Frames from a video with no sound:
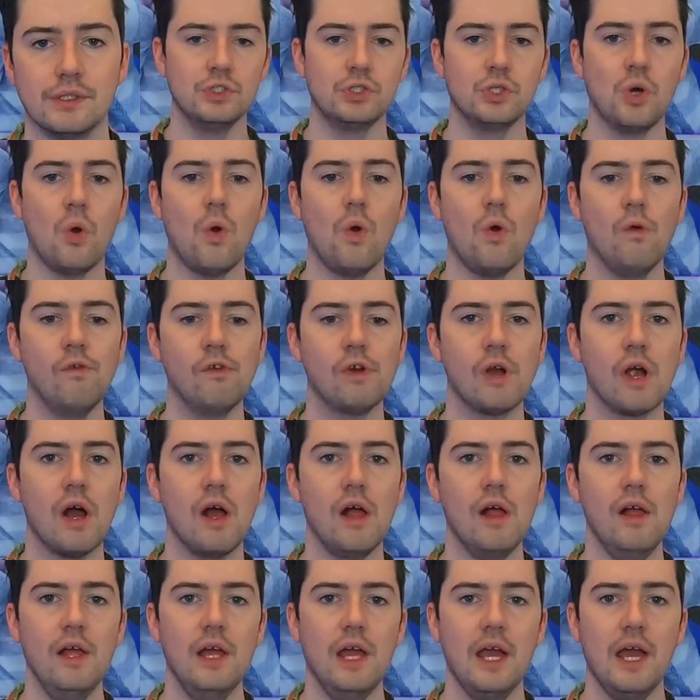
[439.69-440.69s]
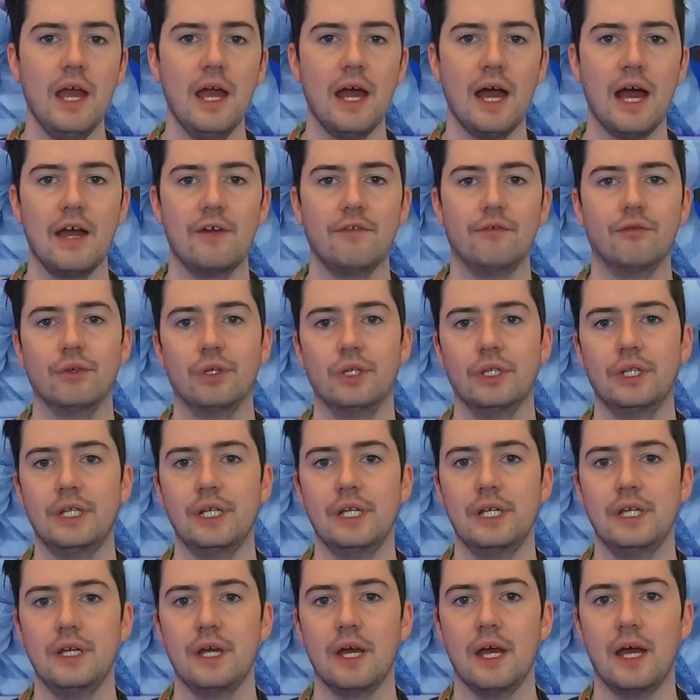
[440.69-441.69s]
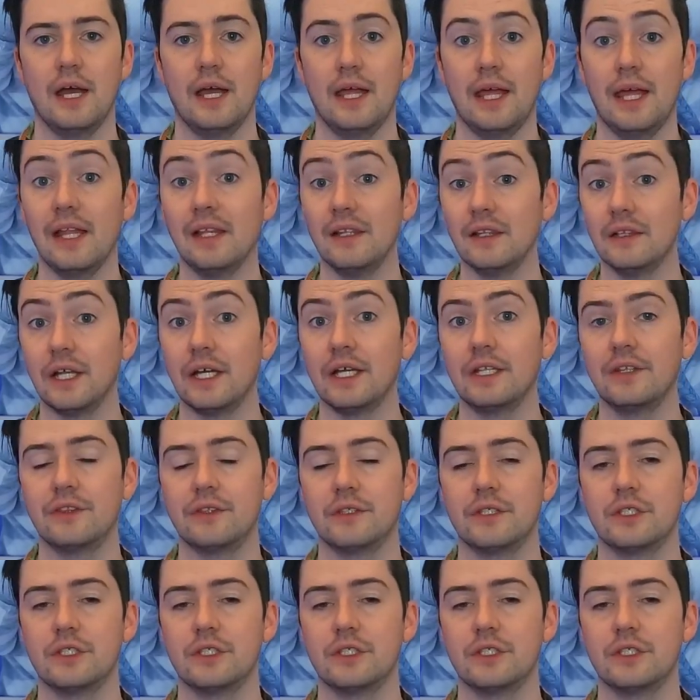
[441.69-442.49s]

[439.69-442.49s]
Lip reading: So overall, I've really liked